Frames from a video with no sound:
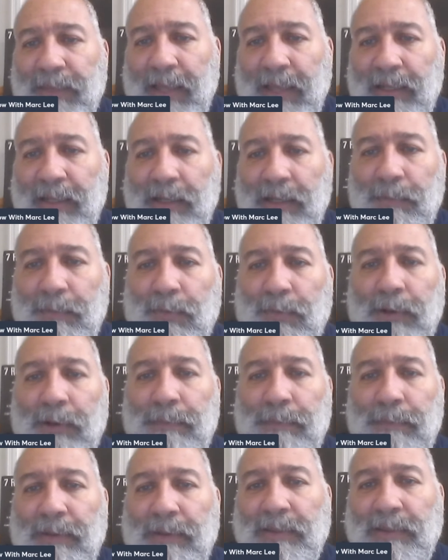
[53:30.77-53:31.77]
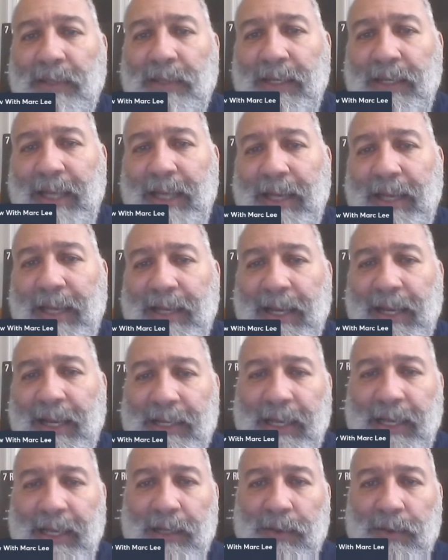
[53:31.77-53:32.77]
And the number 1 person in that
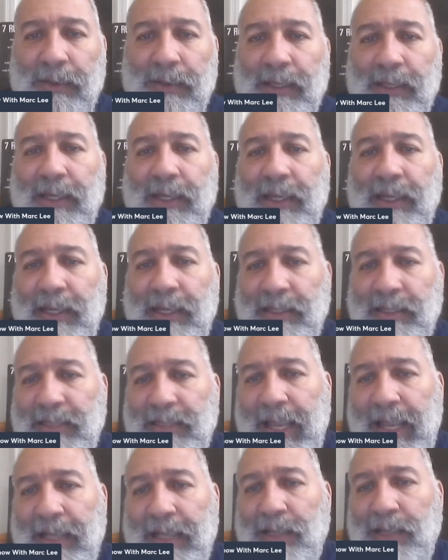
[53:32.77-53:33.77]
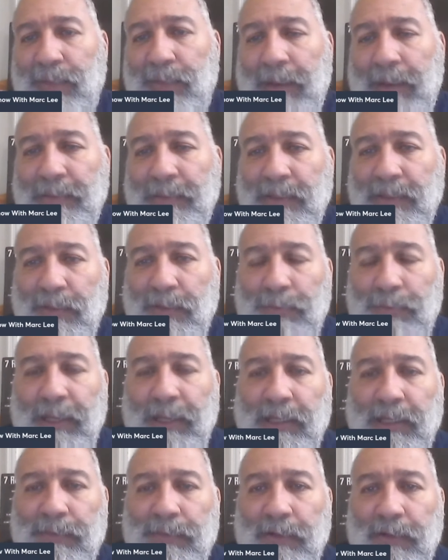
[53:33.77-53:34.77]
category is Andy Robertson, who
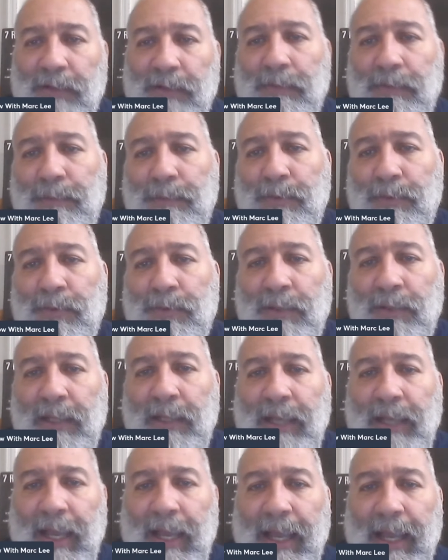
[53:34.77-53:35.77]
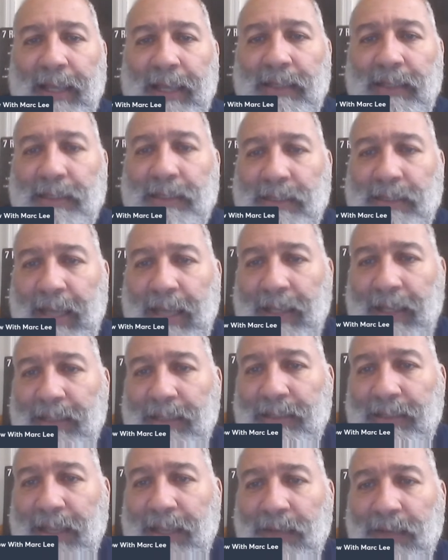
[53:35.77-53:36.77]
plays for Liverpool and
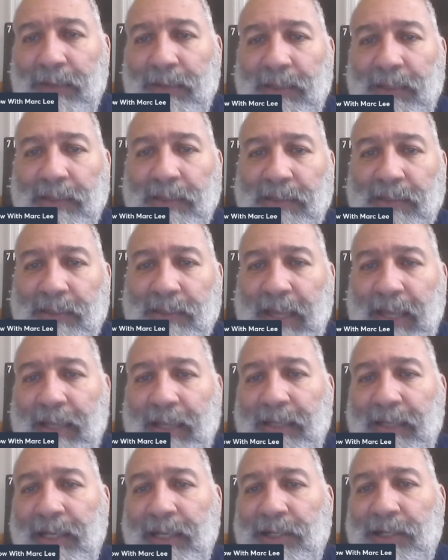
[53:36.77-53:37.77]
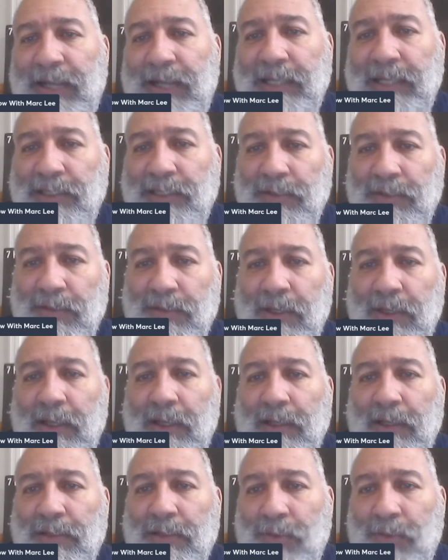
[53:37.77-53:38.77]
Scotland. Not only does the Scotland international
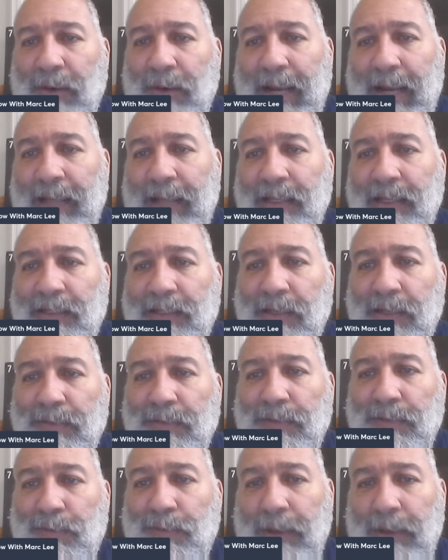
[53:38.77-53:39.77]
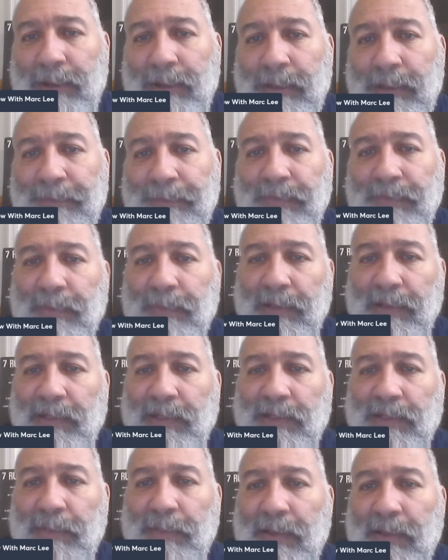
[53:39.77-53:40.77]
score highly in terms of quality, but
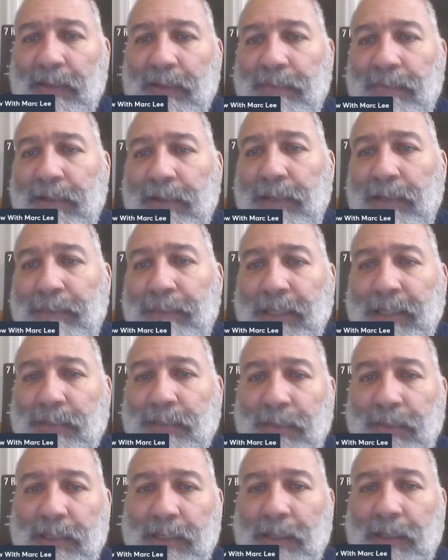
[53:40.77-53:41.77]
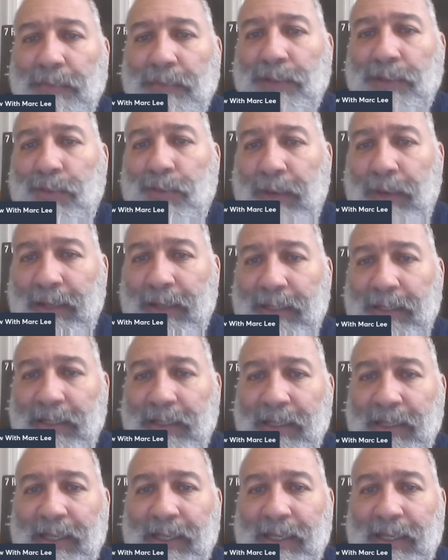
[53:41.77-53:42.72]
he's among the very best when it comes to quantity.